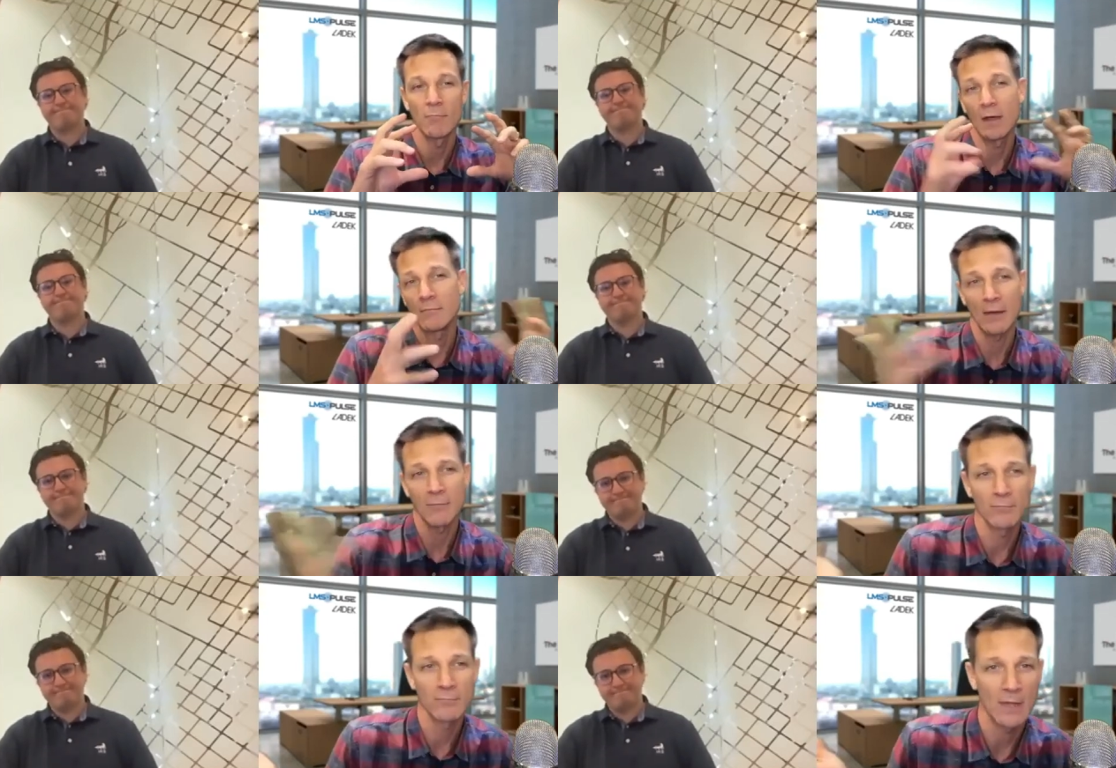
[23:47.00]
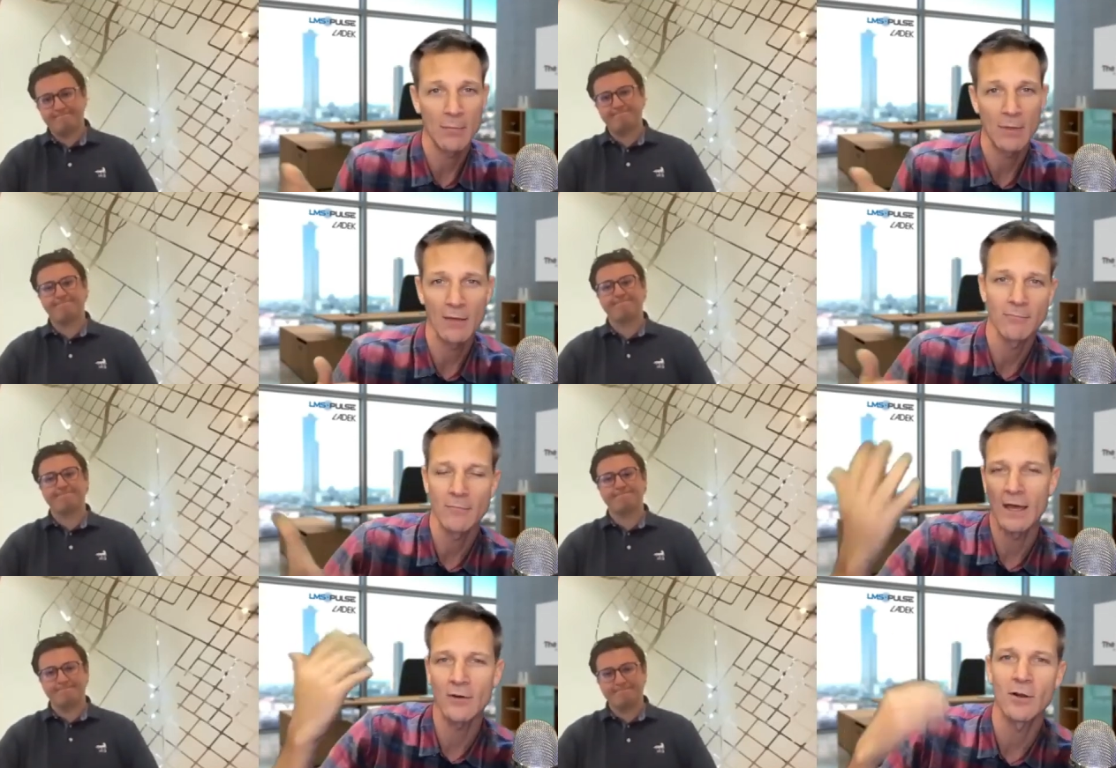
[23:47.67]
Speaker 1: I'm maybe
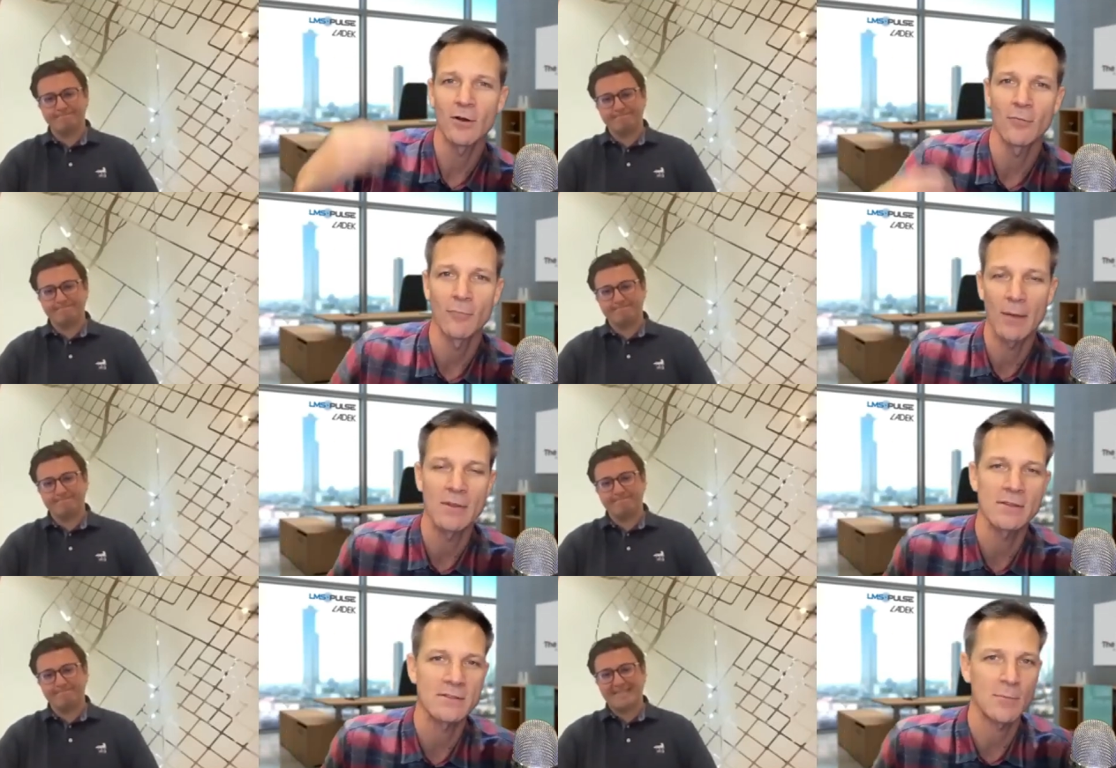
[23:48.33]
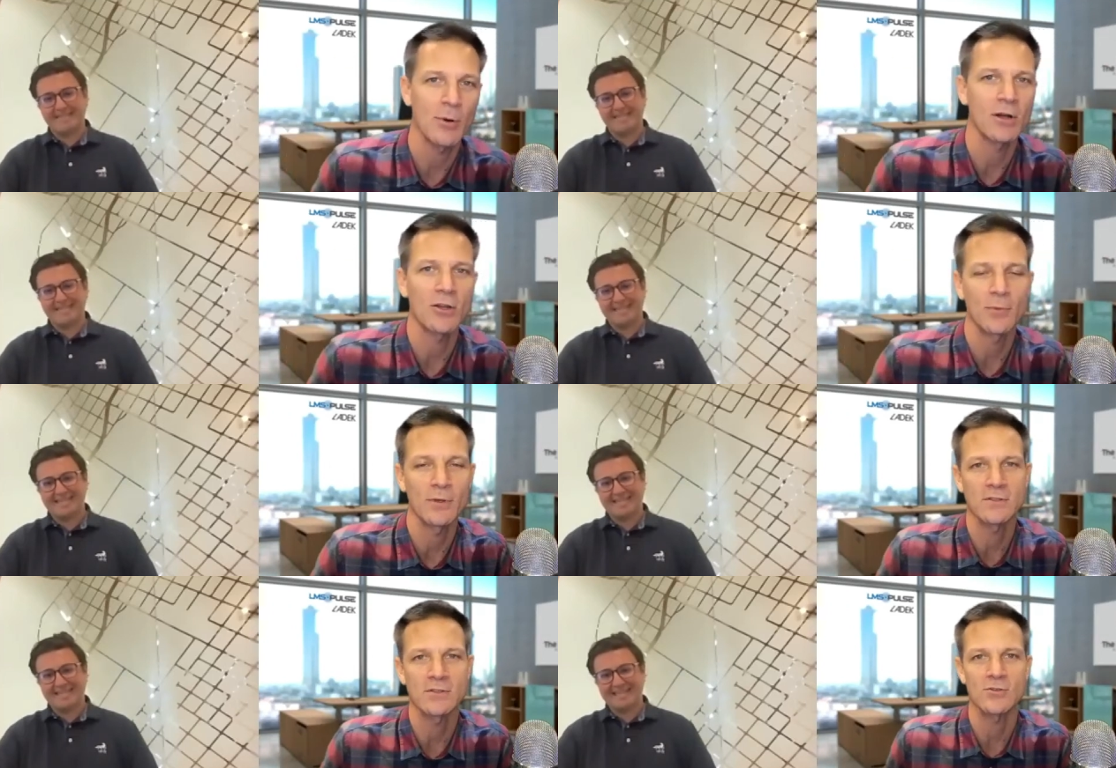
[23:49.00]
I'm I don't know maybe this is a part of your
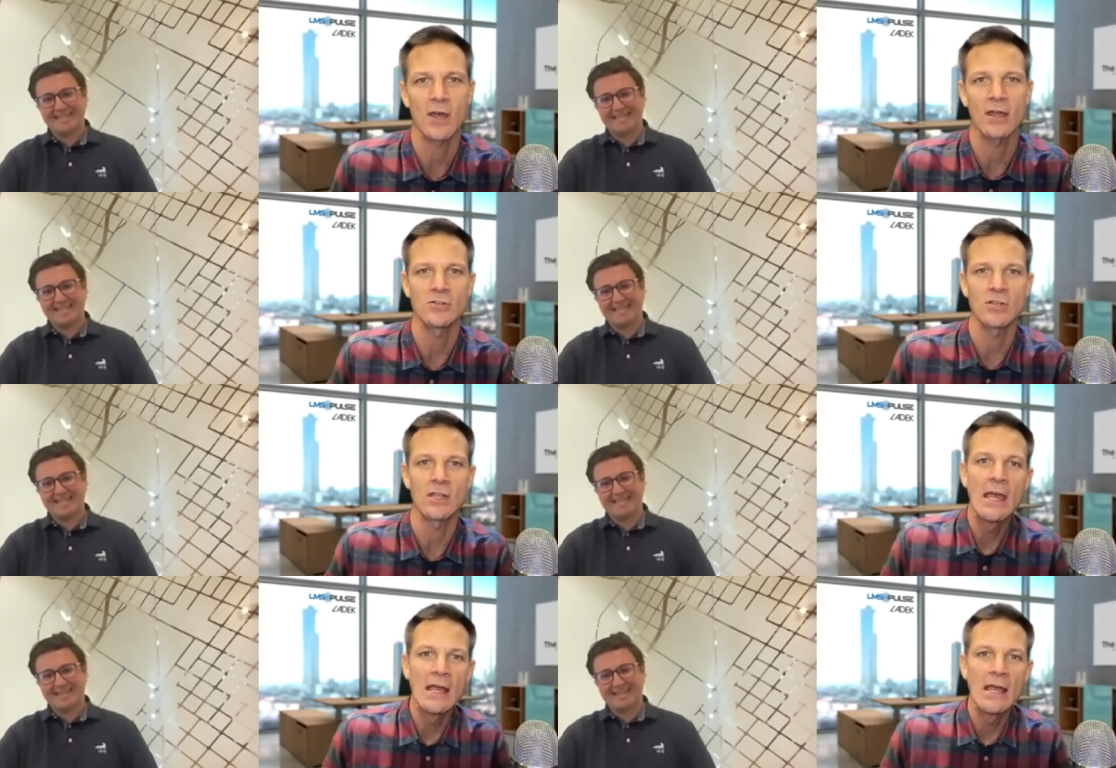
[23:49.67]
business strategy.